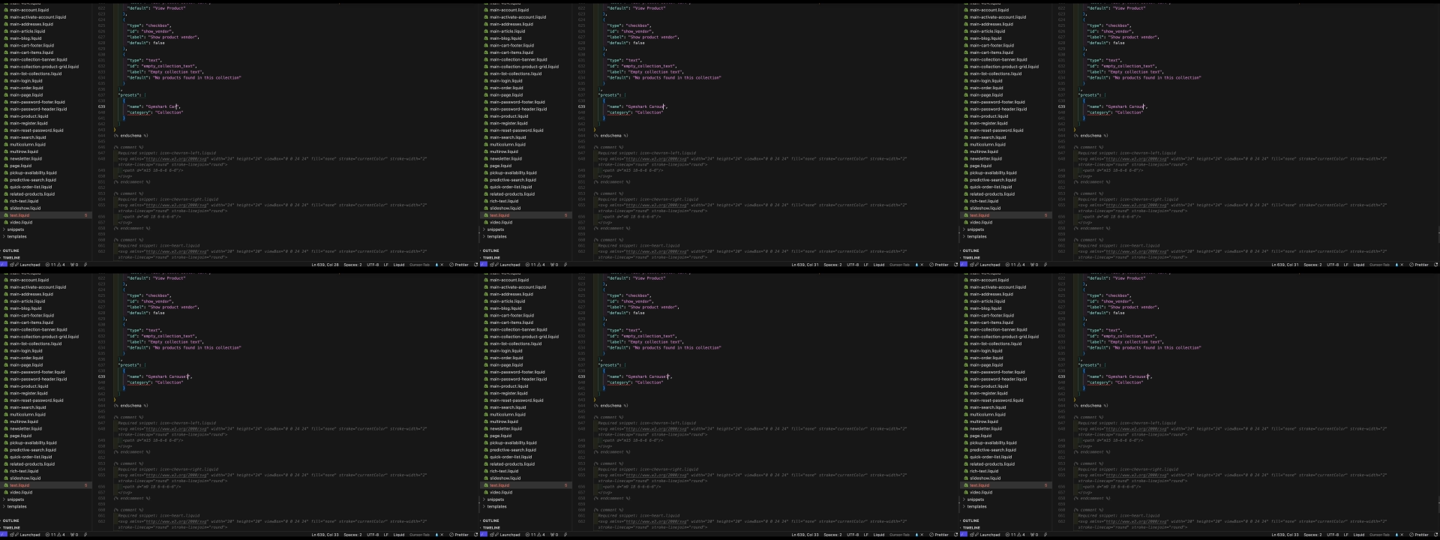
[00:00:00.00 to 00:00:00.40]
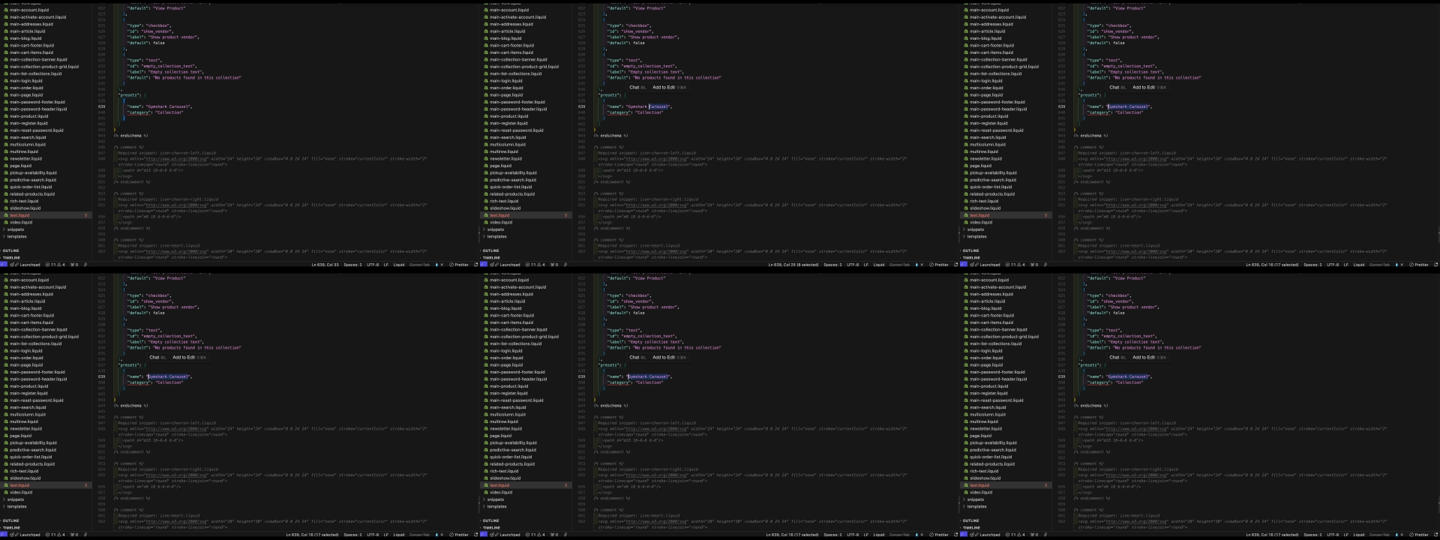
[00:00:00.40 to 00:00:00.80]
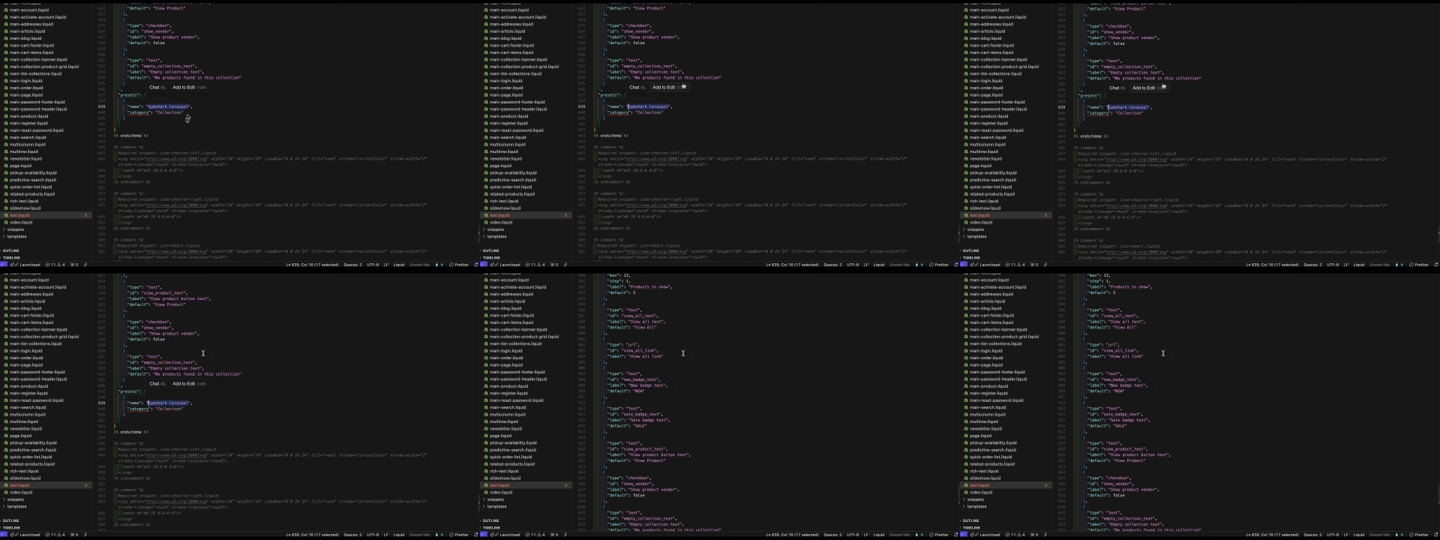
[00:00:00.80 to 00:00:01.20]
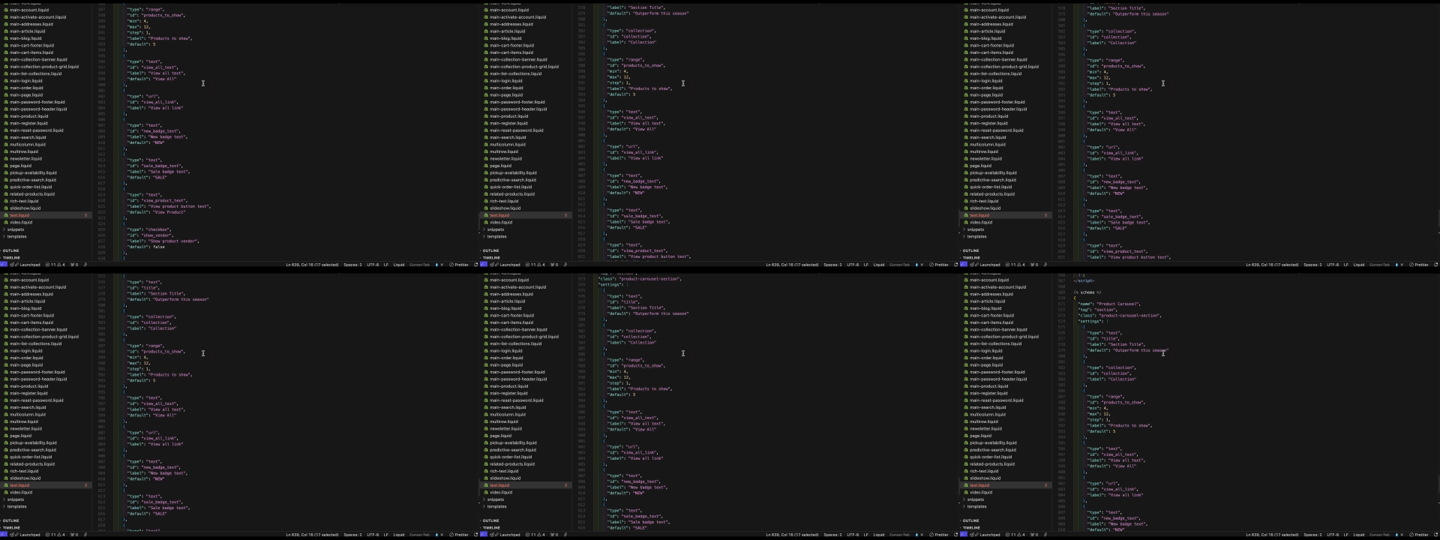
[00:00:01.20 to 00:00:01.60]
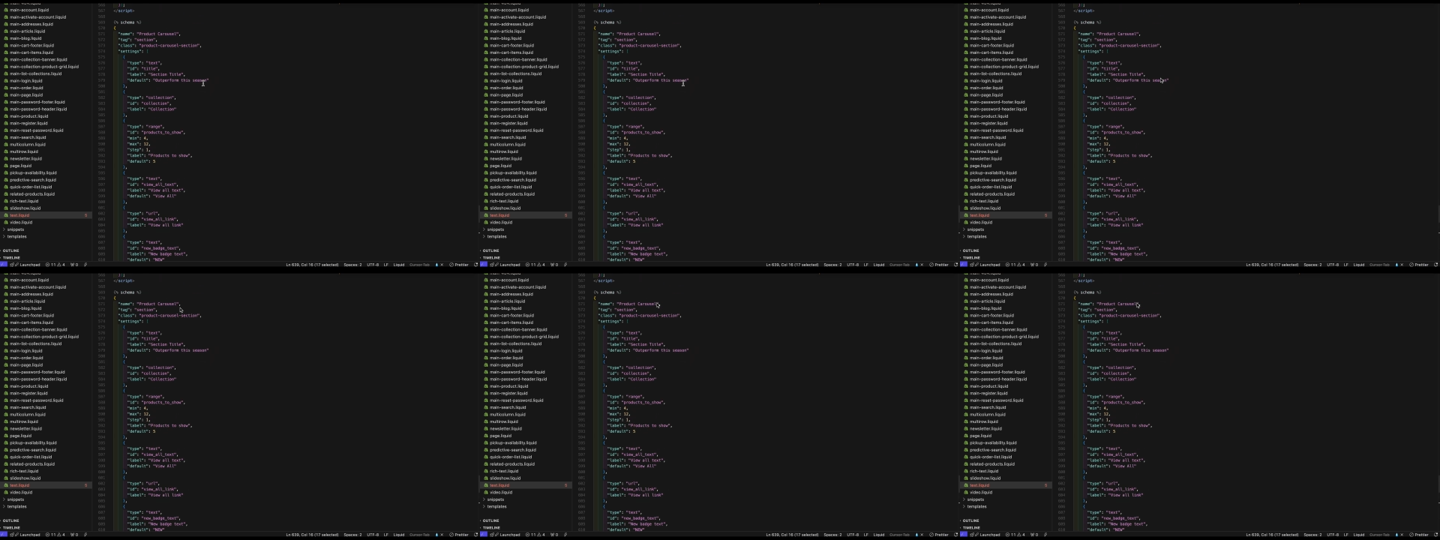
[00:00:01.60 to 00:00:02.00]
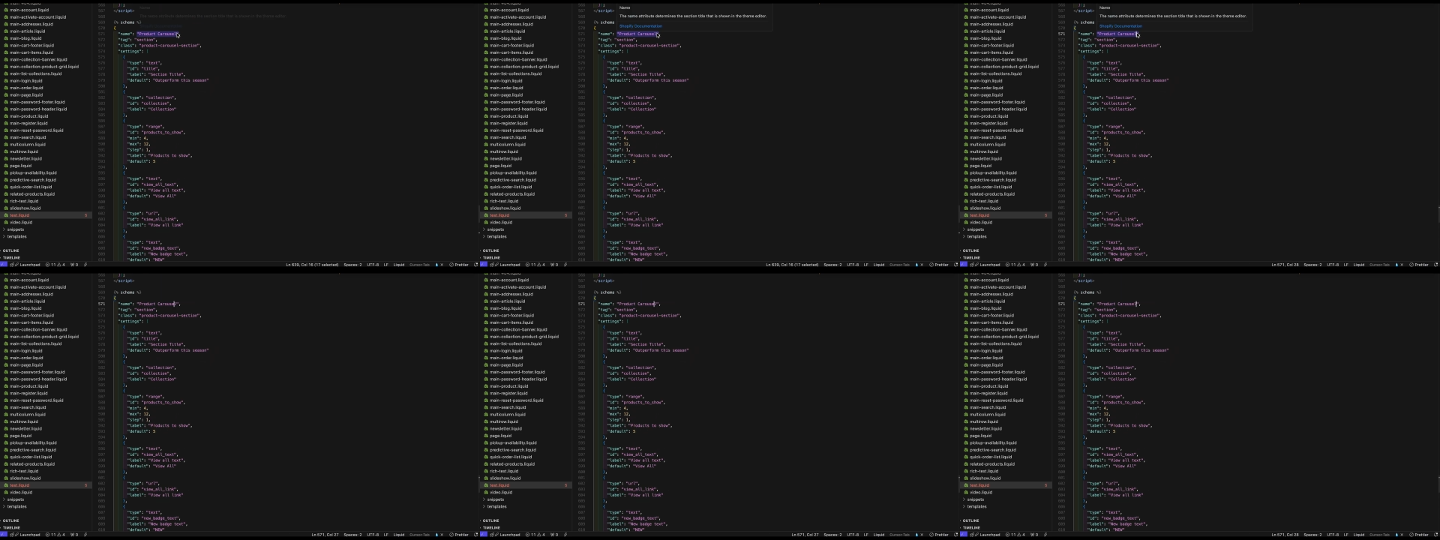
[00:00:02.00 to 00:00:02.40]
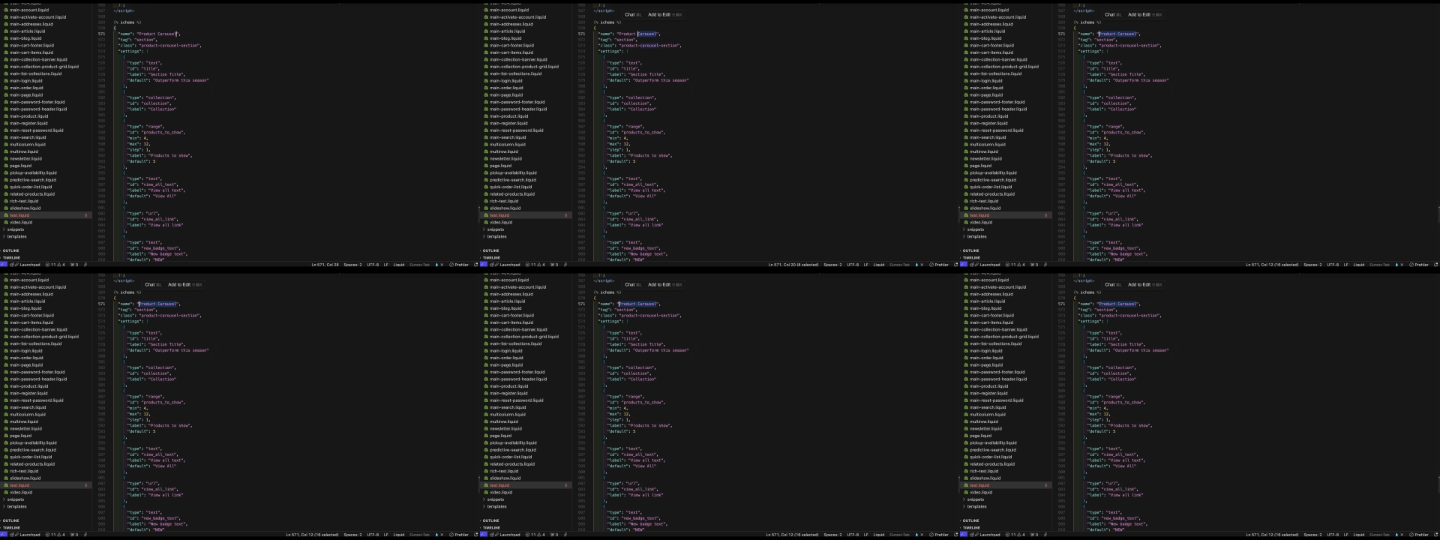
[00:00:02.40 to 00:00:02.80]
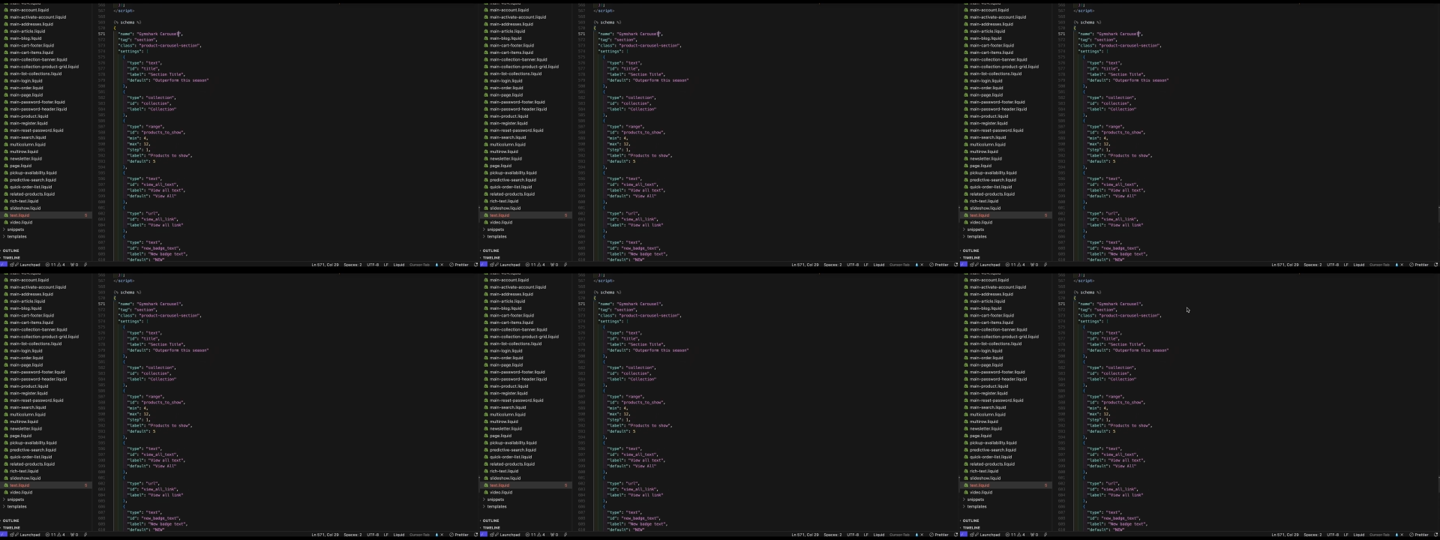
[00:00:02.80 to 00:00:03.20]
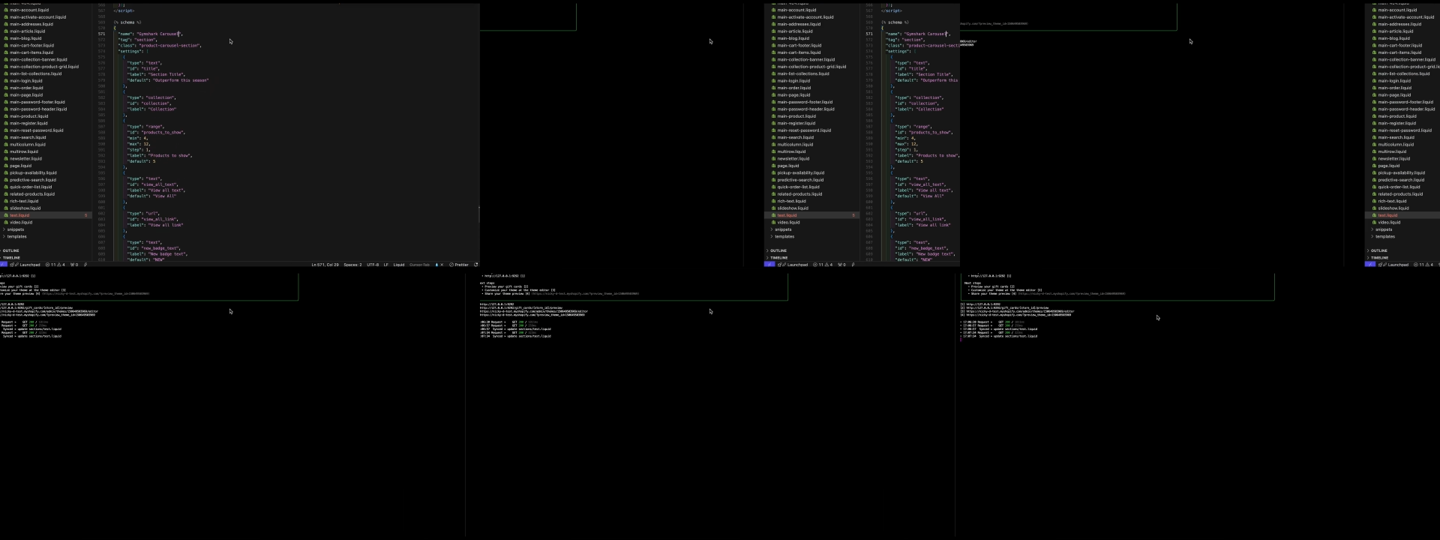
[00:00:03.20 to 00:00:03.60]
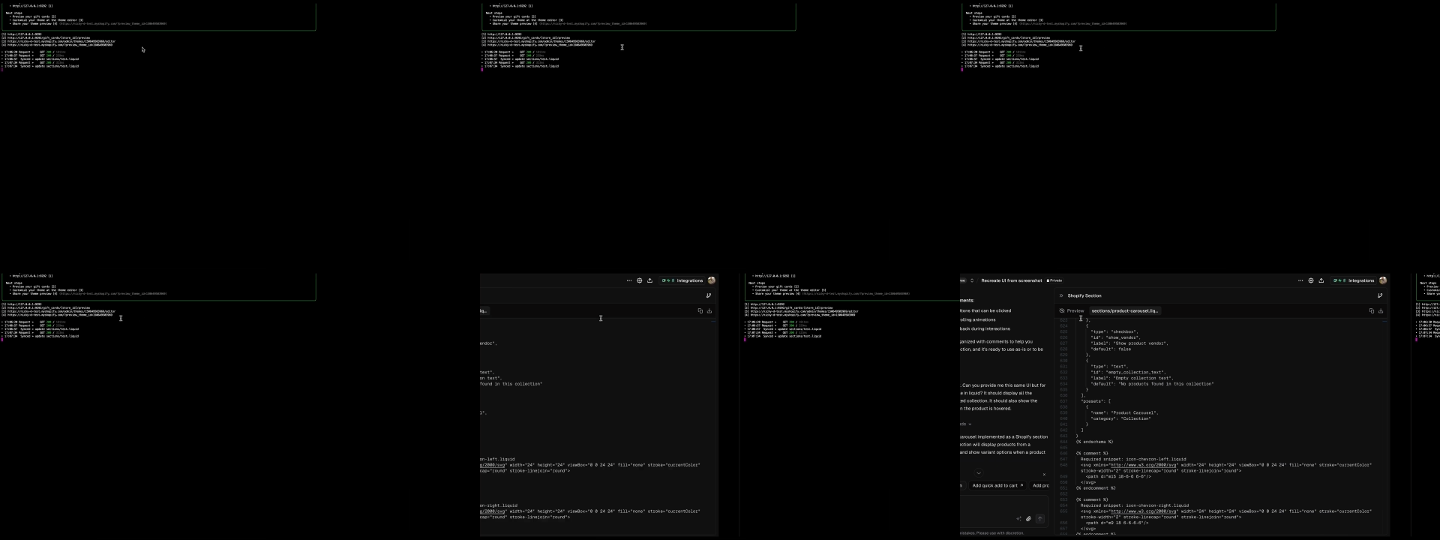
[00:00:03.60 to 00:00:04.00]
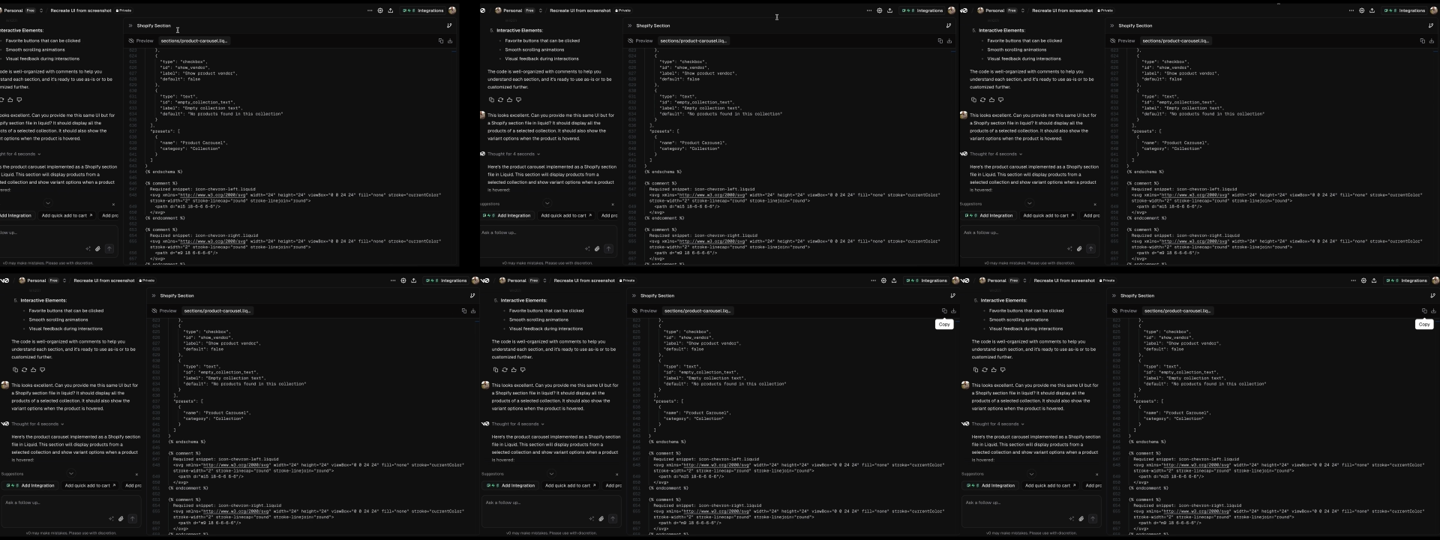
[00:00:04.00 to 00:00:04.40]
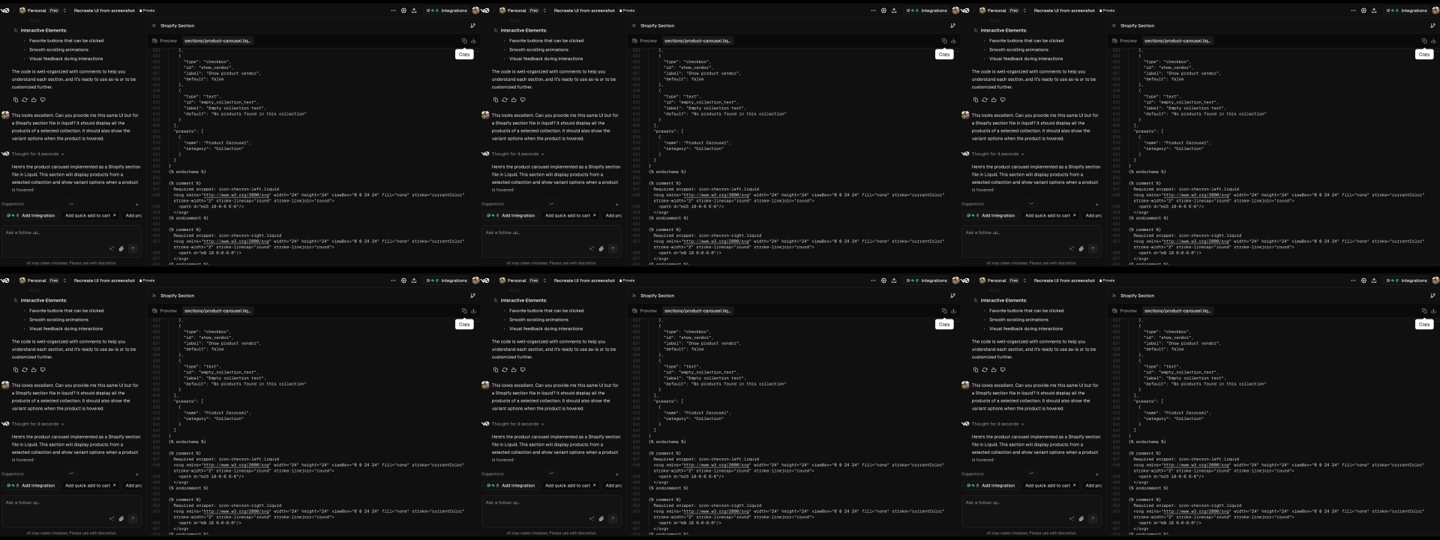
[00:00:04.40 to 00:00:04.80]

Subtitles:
[unreadable: no face in view]